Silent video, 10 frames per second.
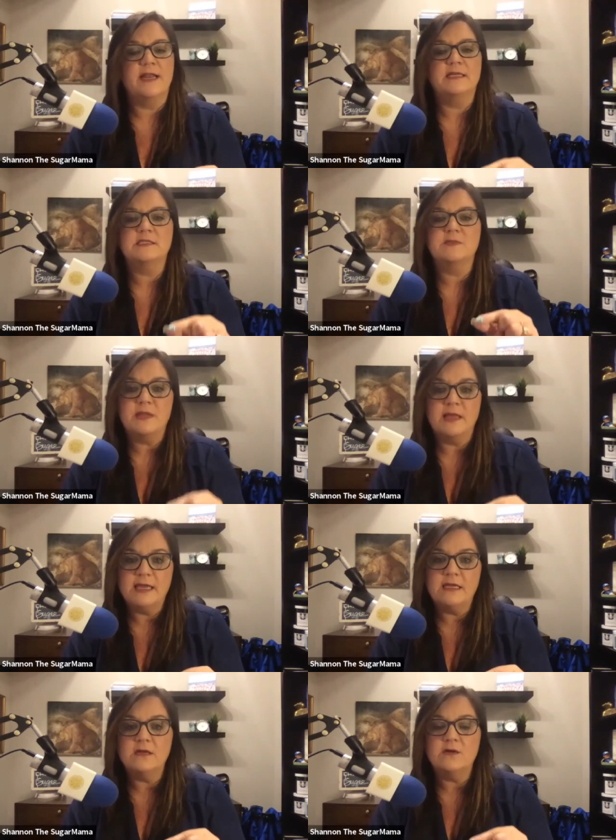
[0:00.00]
And
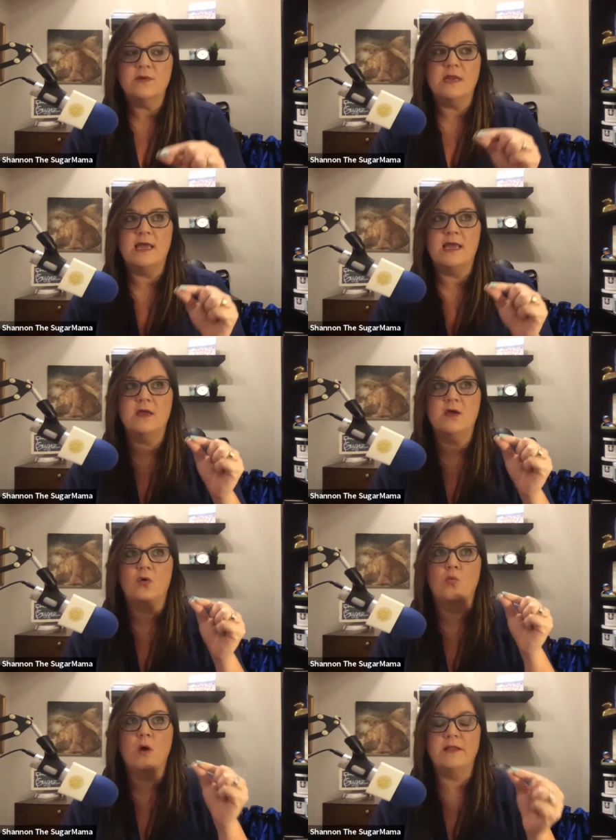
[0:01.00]
explain, Renee,
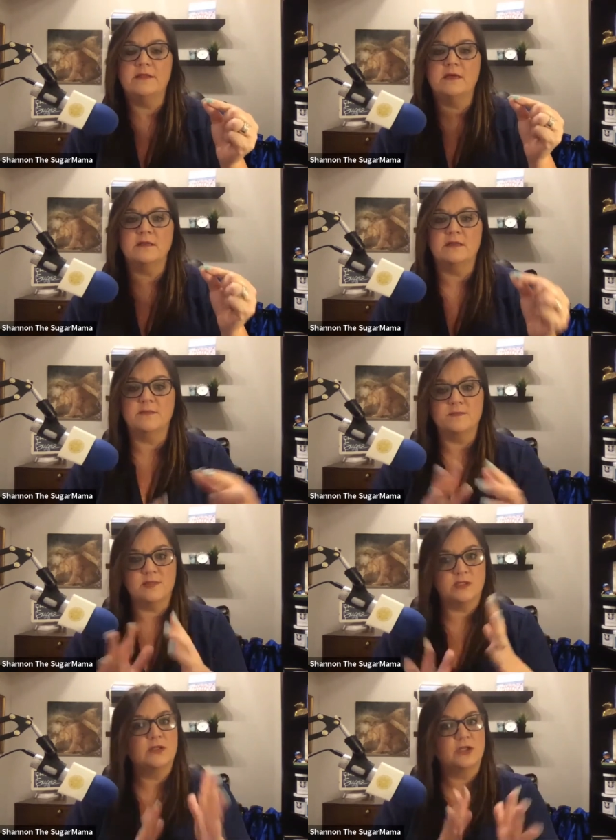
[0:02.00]
what
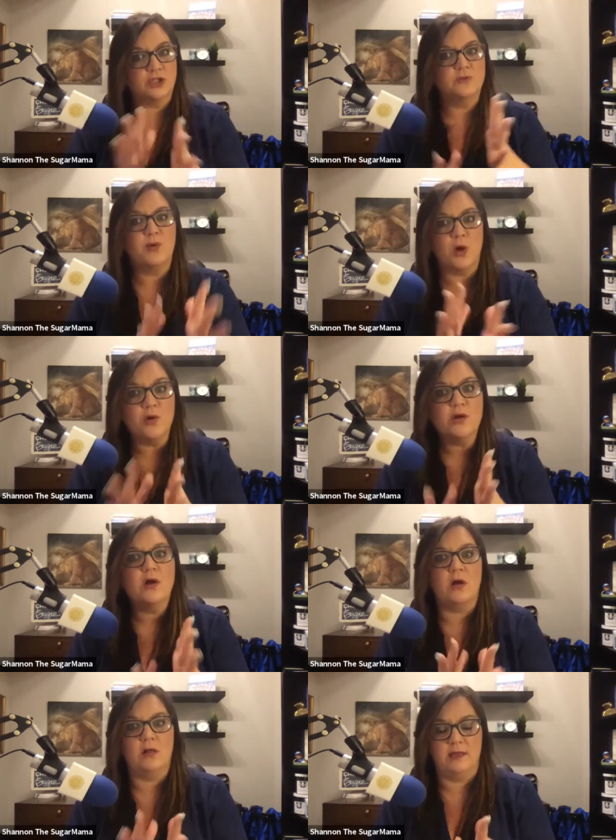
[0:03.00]
the
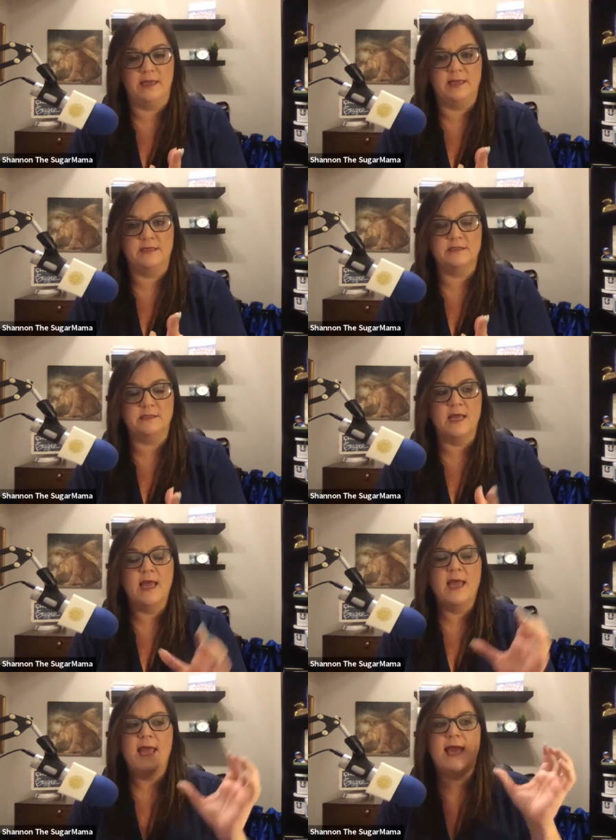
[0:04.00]
protocol is
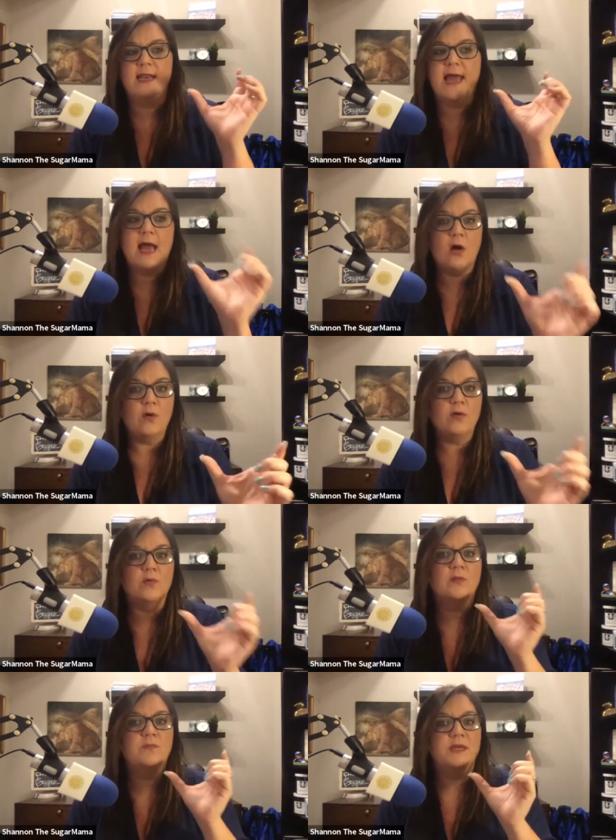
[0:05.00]
and how it
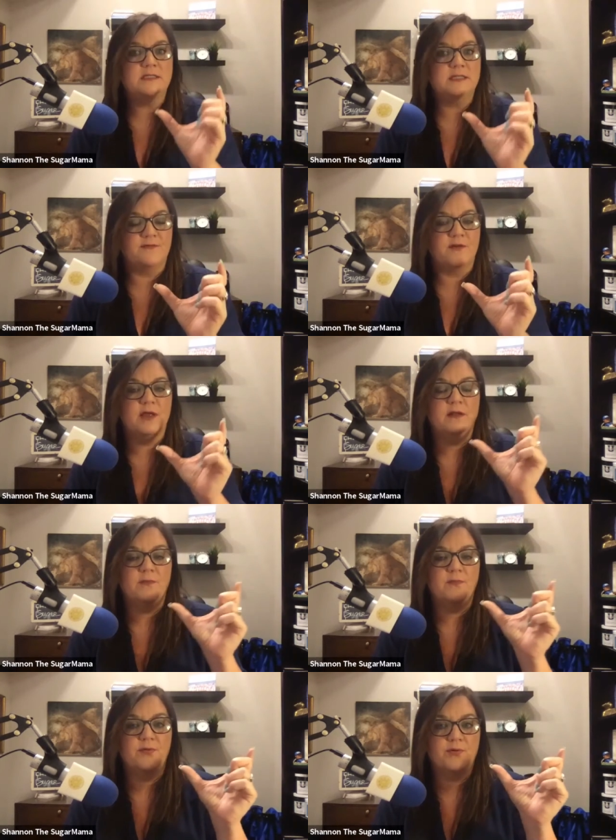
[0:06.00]
will be different
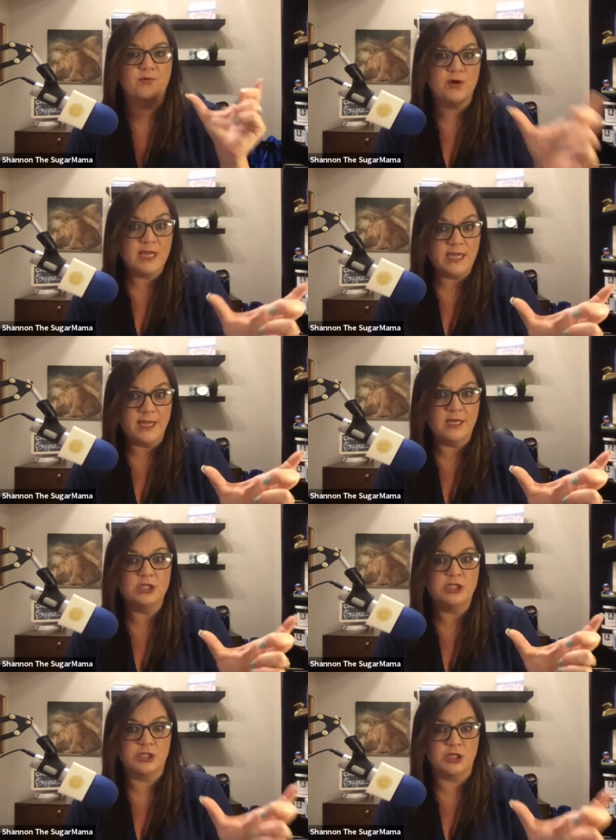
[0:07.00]

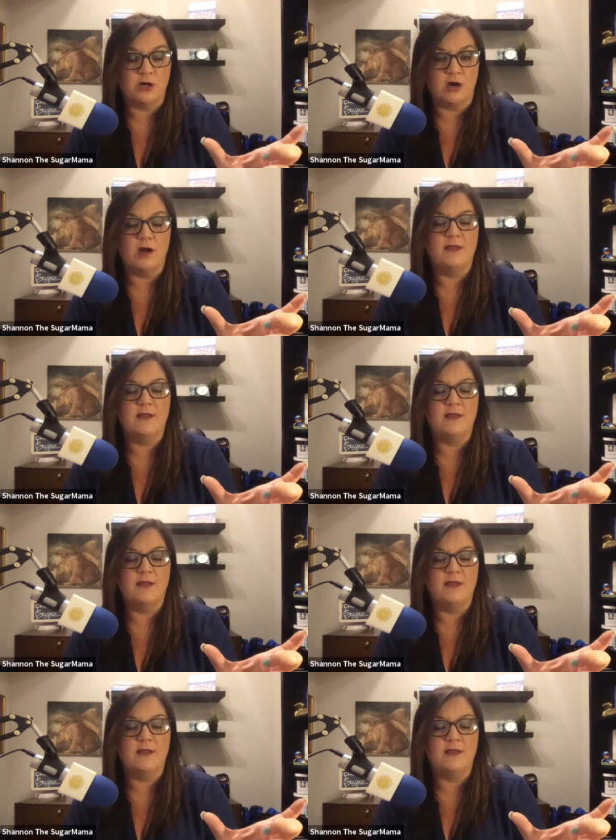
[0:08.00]
pre-sugar.